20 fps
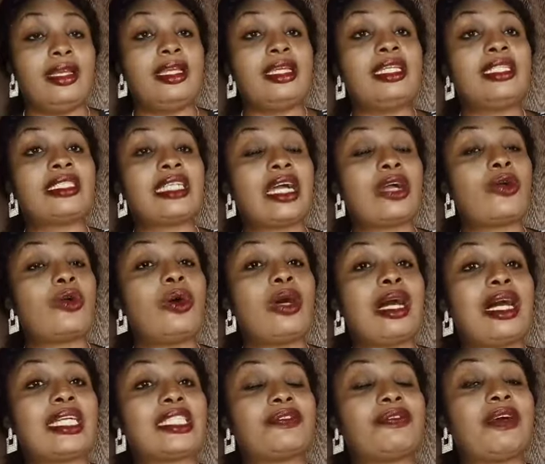It can go
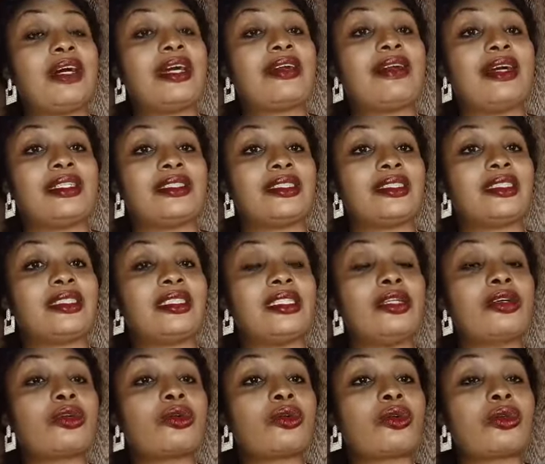as far as
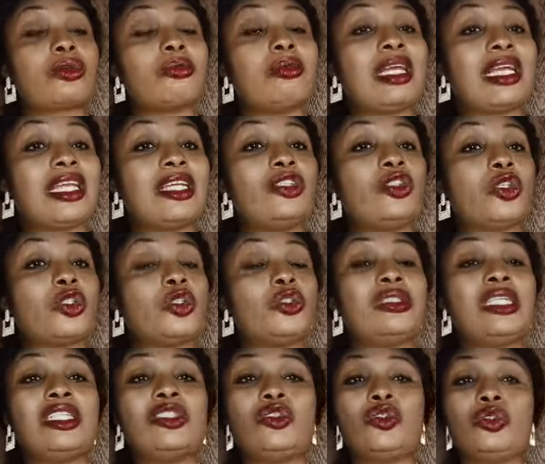making your
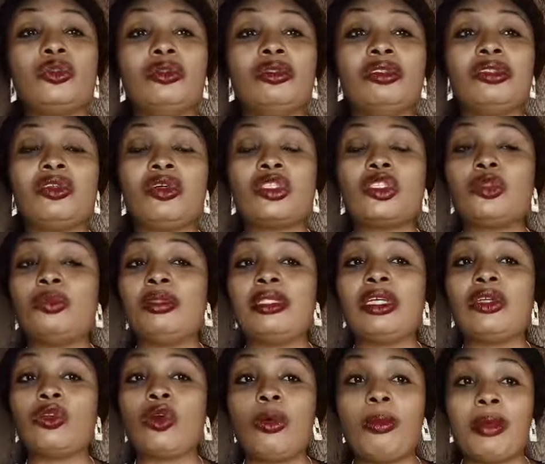children to not be
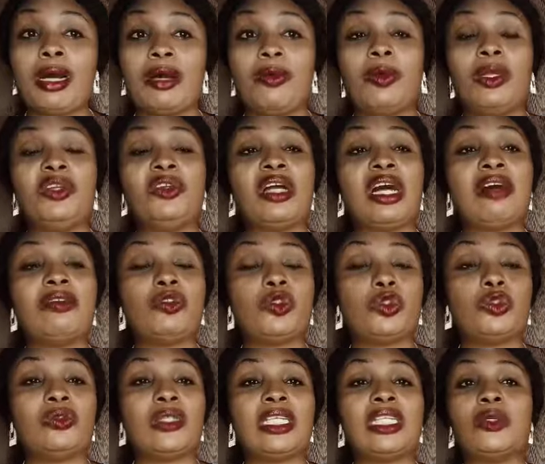normal. When you have
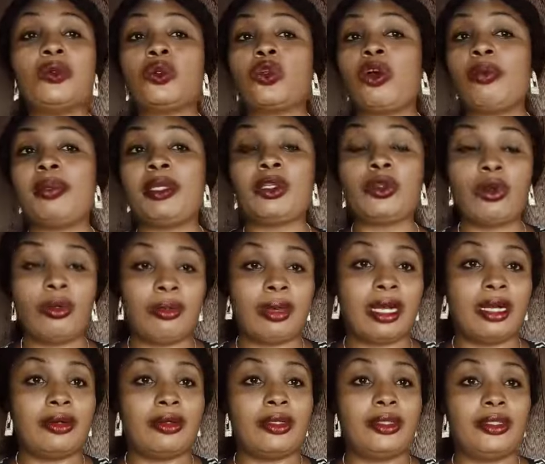children, they will not be
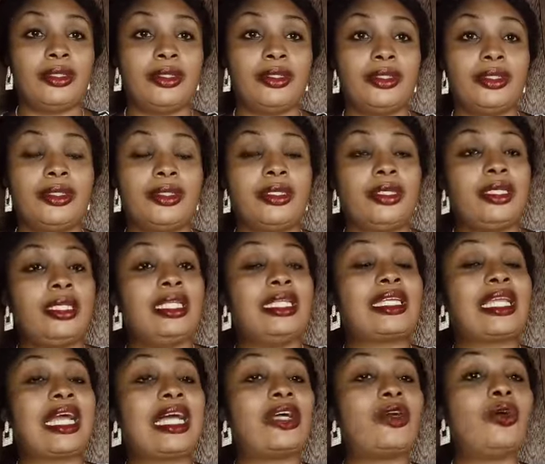normal.
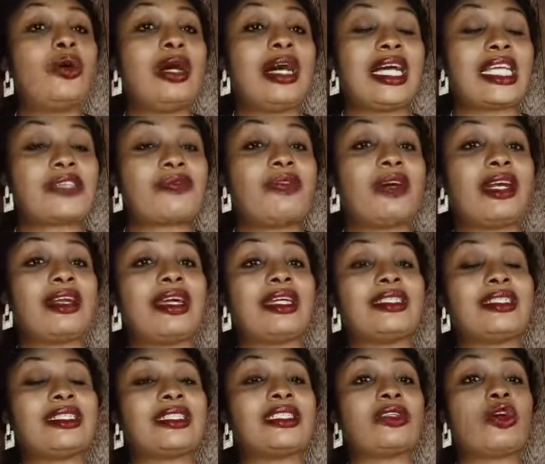It can go as far
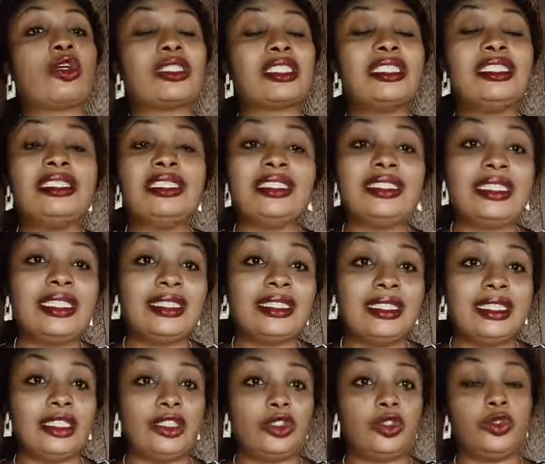as causing
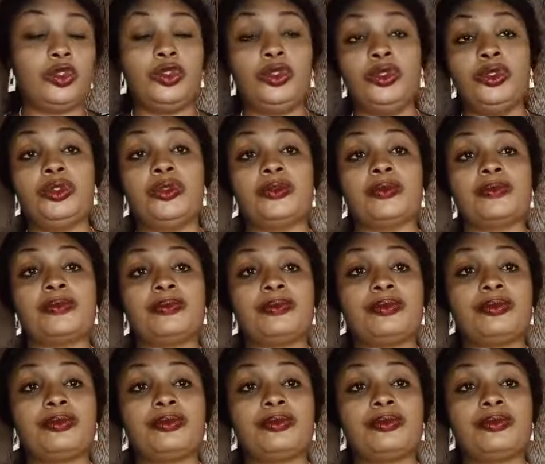diseases to you.